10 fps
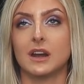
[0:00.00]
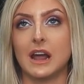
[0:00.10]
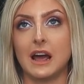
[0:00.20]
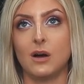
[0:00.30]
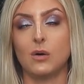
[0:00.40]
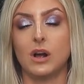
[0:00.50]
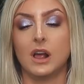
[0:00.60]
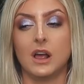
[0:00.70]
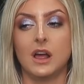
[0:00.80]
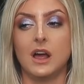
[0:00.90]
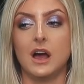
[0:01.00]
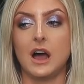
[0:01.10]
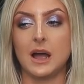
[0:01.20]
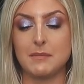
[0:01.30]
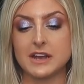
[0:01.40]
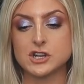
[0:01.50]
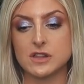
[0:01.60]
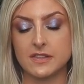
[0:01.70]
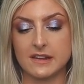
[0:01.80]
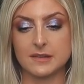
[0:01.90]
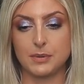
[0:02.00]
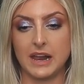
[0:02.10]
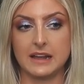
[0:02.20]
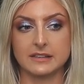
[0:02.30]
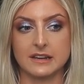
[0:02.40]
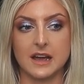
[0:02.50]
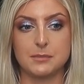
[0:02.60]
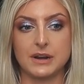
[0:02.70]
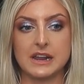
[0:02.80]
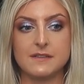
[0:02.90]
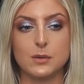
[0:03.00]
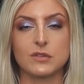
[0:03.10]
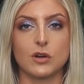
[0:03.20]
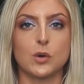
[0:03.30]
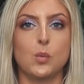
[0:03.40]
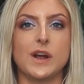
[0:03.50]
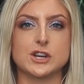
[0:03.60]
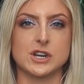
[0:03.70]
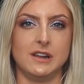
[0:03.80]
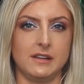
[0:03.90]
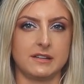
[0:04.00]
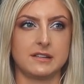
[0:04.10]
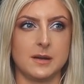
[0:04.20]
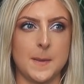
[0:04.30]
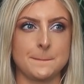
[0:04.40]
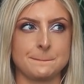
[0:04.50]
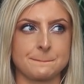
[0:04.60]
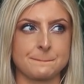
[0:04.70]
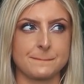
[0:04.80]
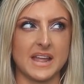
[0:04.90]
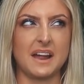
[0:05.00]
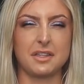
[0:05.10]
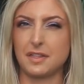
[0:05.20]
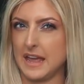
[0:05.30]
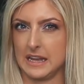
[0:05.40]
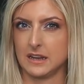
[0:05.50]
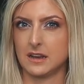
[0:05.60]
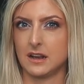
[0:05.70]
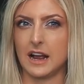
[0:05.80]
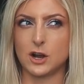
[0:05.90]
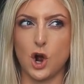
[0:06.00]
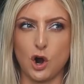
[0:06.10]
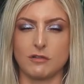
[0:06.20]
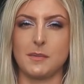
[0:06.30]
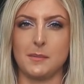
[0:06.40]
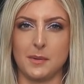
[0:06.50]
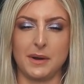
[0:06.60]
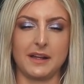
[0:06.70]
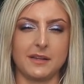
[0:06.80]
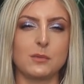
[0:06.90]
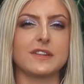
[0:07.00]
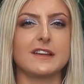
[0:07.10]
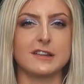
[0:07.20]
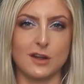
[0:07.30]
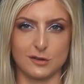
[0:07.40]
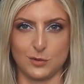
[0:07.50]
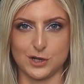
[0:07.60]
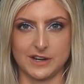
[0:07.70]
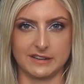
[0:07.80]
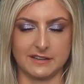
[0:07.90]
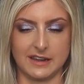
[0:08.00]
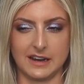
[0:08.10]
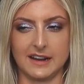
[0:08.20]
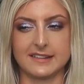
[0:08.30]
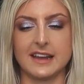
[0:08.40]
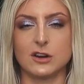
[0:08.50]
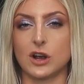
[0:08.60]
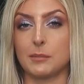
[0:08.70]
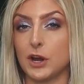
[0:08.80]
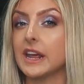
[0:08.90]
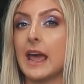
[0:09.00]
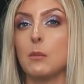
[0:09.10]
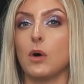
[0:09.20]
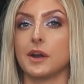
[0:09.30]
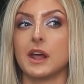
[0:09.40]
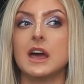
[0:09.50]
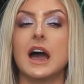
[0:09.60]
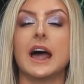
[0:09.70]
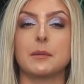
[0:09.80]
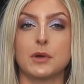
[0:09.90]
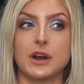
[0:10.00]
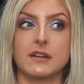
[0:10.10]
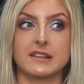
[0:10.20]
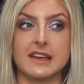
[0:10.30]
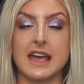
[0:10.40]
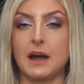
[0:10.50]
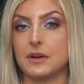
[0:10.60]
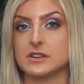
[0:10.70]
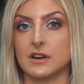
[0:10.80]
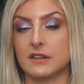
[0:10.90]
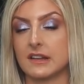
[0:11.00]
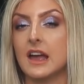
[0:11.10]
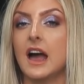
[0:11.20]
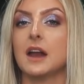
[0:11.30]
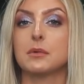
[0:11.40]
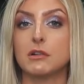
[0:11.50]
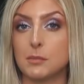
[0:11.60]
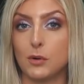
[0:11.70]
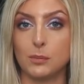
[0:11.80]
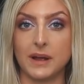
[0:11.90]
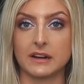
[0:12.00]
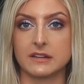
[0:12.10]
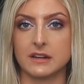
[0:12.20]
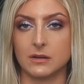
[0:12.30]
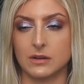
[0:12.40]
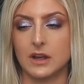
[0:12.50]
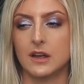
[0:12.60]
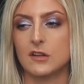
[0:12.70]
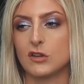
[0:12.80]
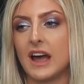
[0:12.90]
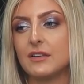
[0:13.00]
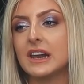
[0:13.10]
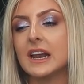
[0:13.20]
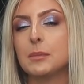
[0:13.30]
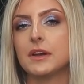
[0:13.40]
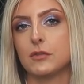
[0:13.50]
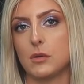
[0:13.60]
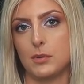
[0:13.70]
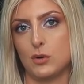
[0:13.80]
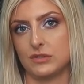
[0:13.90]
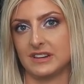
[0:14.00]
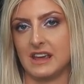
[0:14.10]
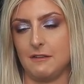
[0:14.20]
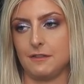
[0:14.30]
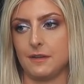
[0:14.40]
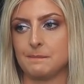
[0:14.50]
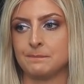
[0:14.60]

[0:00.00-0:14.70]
Now, I mentioned this plant, I believe it was on a wish list. I think, I can't remember, but I, it was this year's wish list, I think. And I said, look, I'm going to get one and I'm going to see how it does. And I'm going to report back to you. So I have a little bit of a report to give.